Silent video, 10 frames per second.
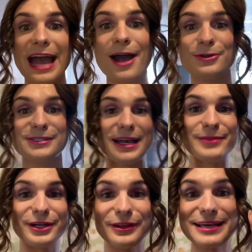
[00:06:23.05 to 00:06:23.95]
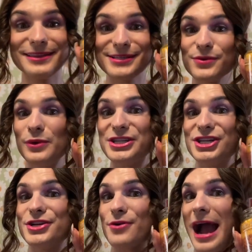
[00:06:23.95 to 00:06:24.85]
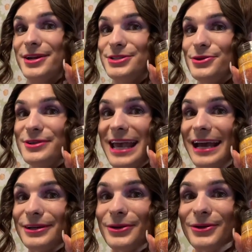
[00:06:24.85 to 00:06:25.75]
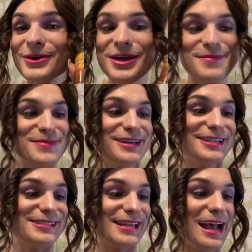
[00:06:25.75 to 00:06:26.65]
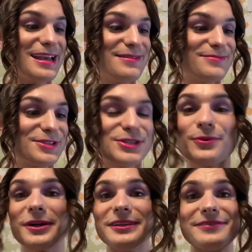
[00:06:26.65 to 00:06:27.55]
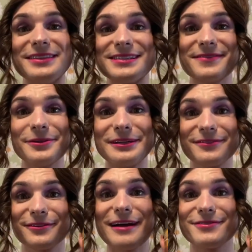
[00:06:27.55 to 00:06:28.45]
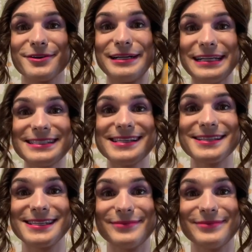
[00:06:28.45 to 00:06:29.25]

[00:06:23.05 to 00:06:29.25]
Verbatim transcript: house, I'm gonna light this witchy gratitude candle because I just wanna live in this feeling forever and, and set some